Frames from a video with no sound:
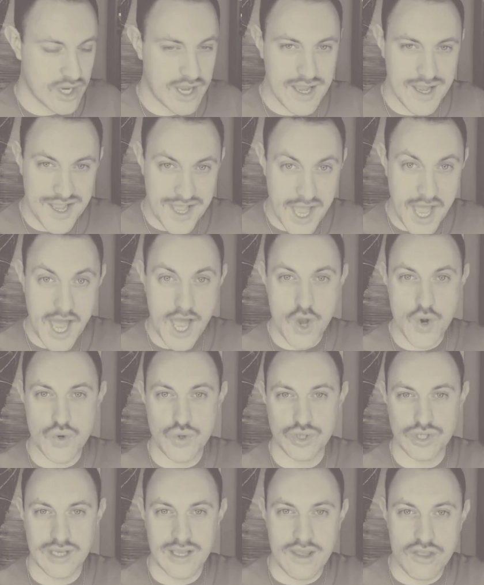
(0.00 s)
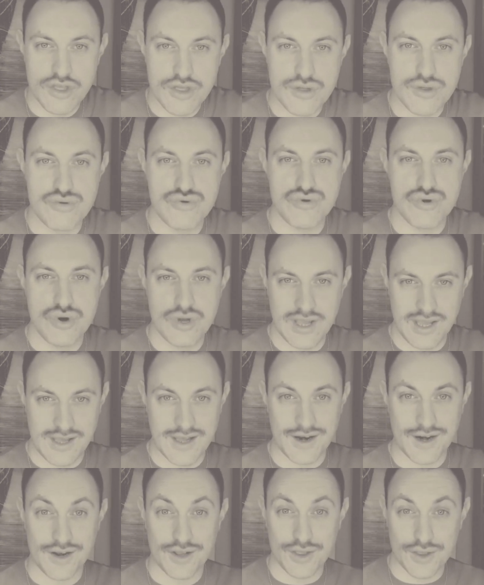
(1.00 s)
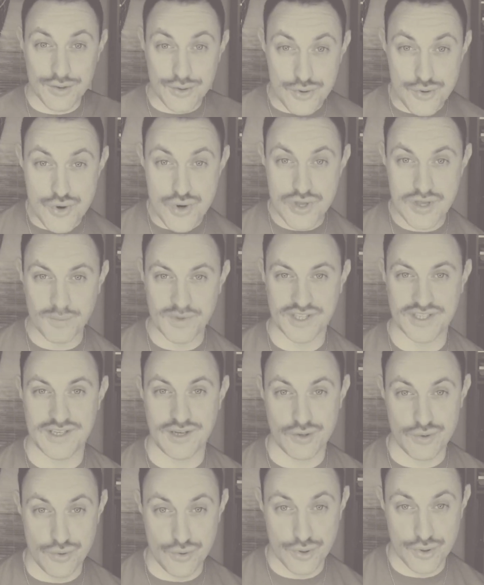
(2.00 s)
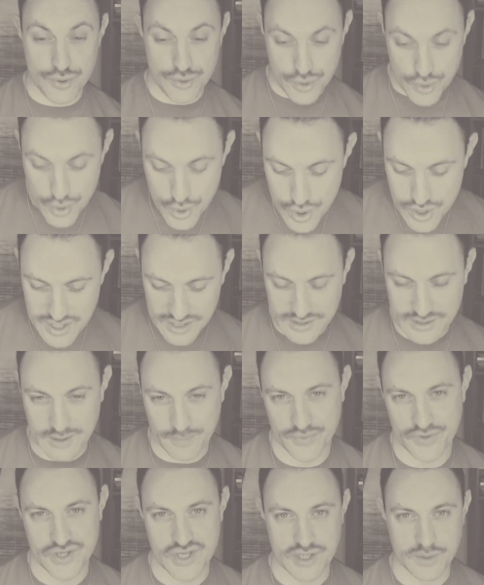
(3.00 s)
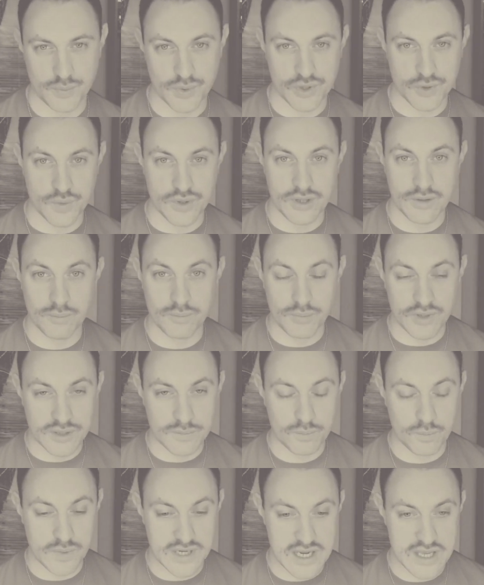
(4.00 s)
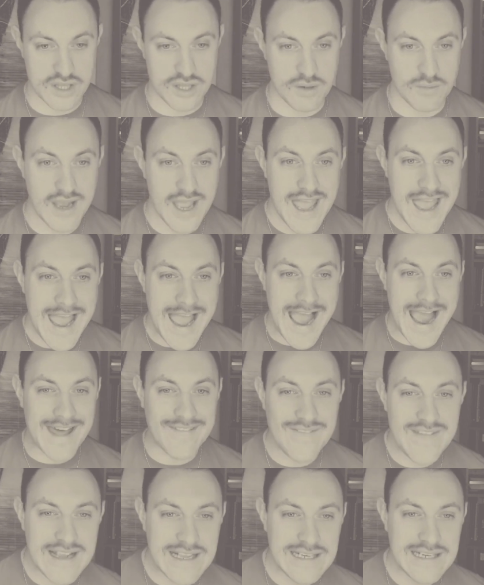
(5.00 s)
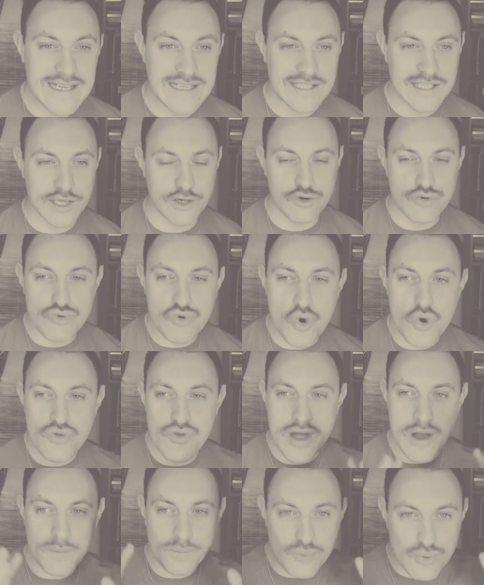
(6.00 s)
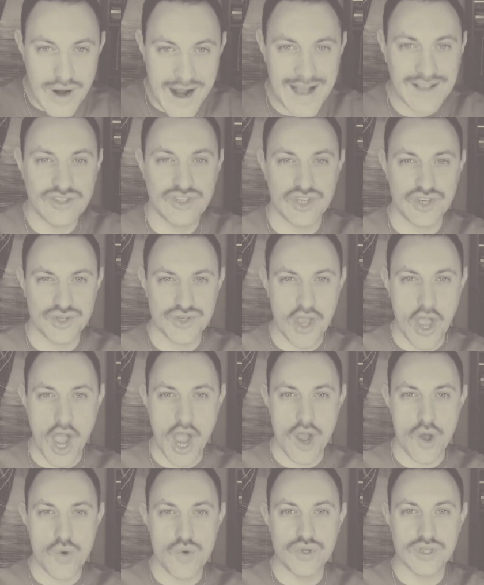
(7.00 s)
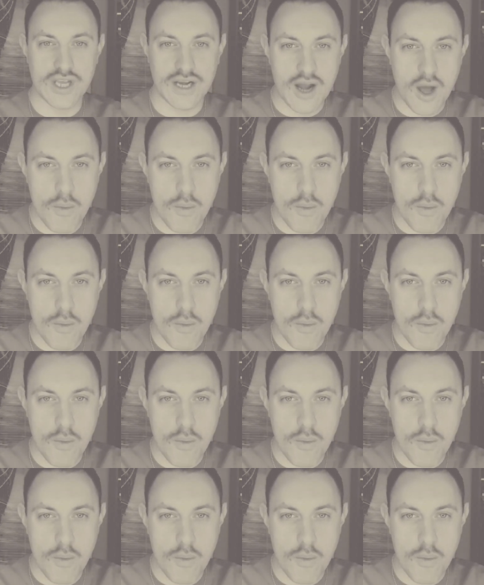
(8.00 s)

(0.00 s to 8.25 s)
out and through the earth, through the material, through the substance beneath them. And they need to grow their branches out and